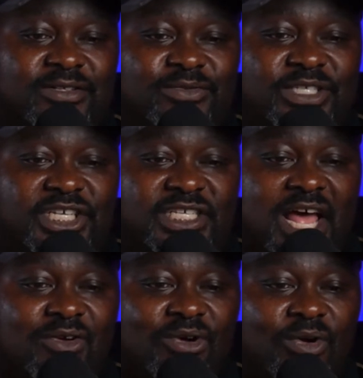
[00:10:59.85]
We just got
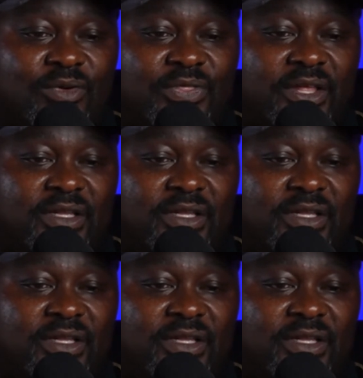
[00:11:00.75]
to roll with it.